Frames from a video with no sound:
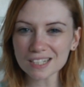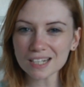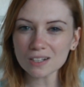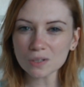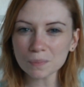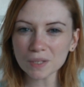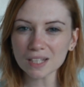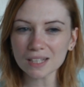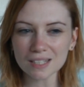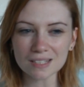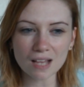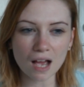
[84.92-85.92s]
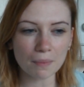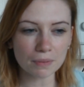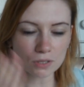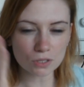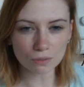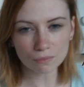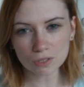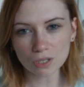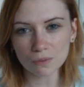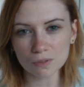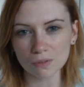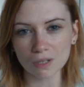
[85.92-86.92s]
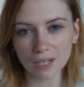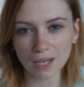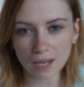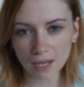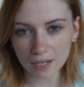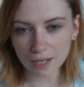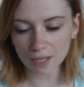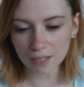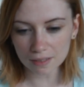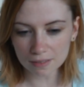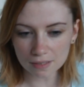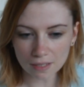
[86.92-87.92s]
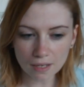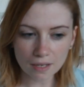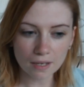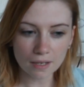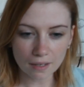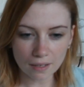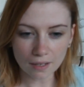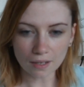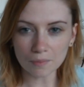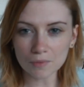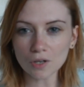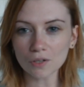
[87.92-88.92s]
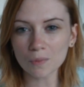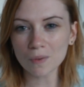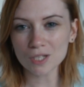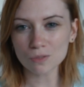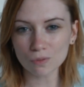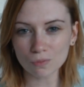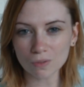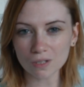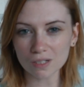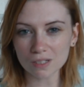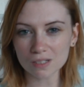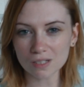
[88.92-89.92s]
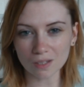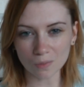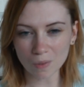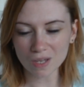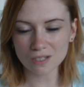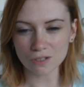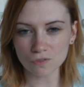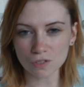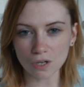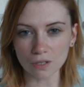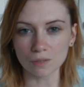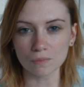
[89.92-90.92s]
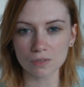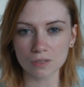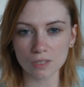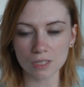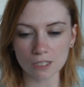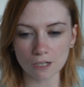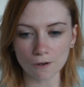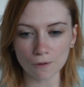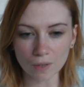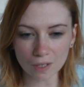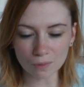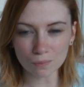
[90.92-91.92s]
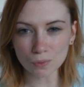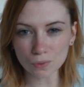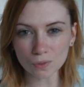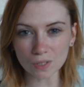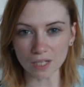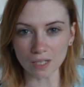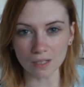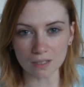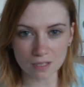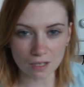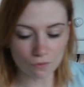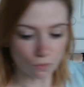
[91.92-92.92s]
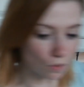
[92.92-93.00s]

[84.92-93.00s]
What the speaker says: a little bit. This happens sometimes when I get headaches. I'm not the best with words at the best of times, so when I'm poorly it's even